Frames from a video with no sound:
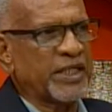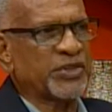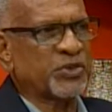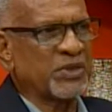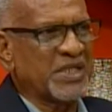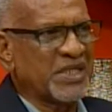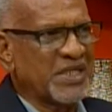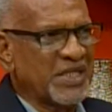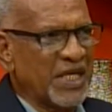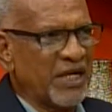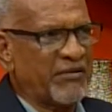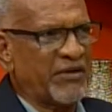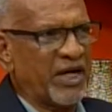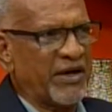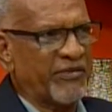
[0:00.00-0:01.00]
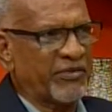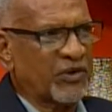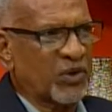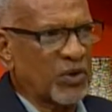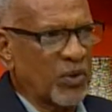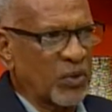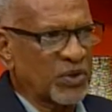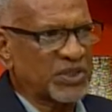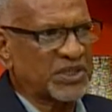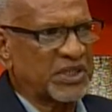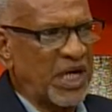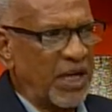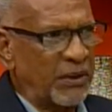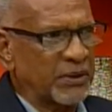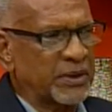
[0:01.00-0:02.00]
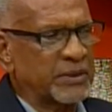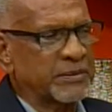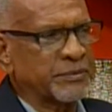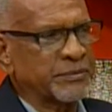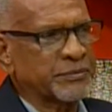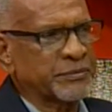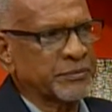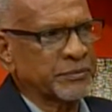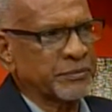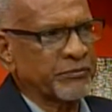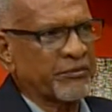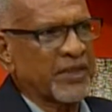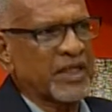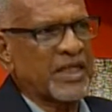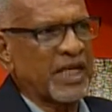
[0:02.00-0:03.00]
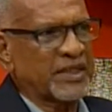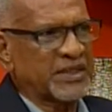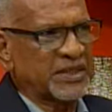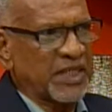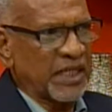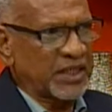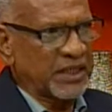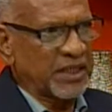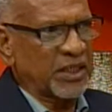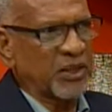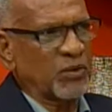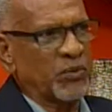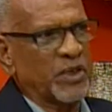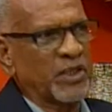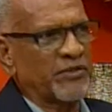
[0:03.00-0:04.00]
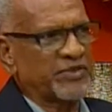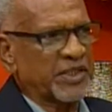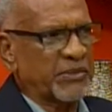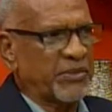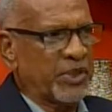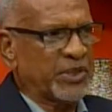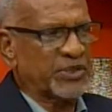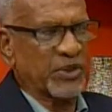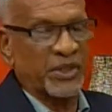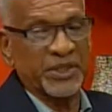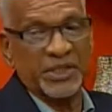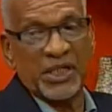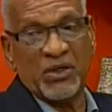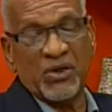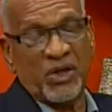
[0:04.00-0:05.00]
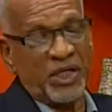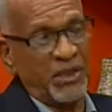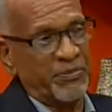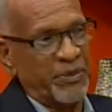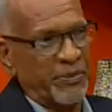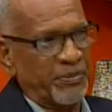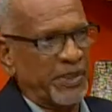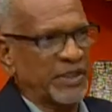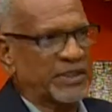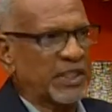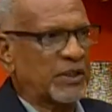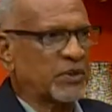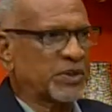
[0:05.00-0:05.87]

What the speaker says: They should never have closed down that technical wing of St. Mary's College. A lot of people in St.